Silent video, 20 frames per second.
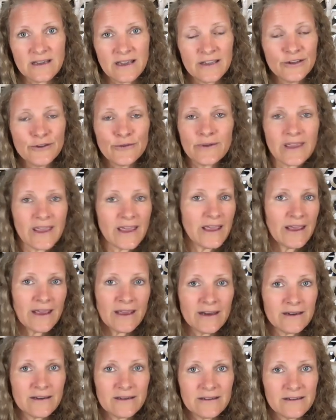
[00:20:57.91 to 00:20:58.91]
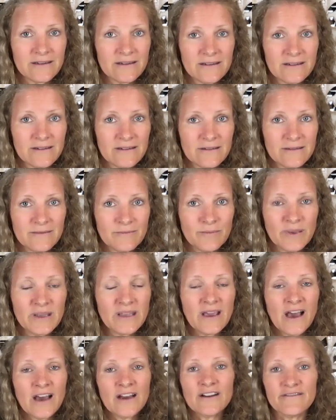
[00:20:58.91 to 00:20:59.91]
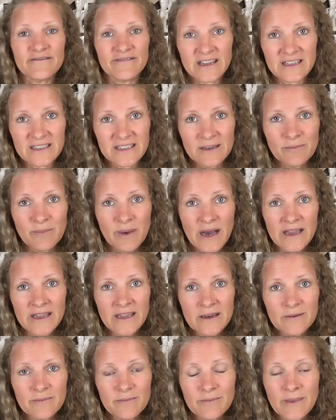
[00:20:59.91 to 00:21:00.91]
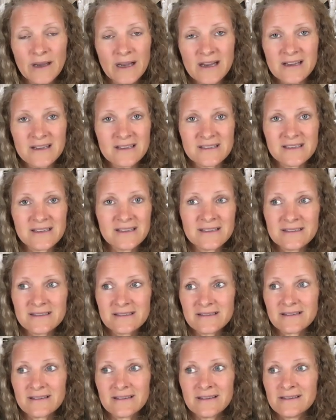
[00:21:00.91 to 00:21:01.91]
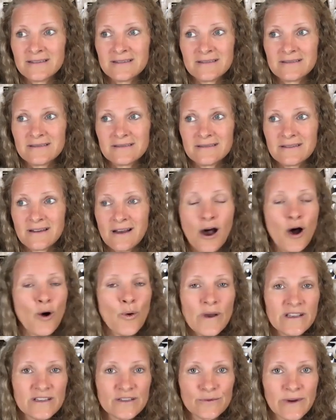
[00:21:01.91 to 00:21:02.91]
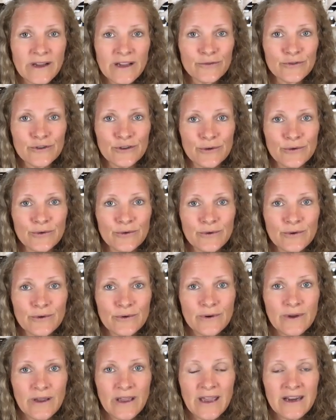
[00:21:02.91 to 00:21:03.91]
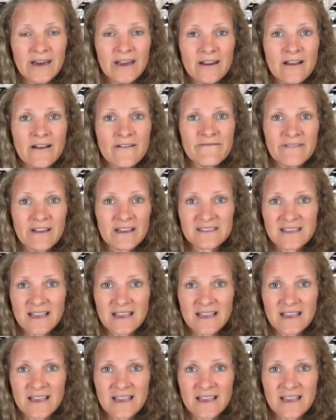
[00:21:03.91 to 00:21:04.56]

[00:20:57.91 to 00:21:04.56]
And you can't be unaffected by it because it's always around you, and it affects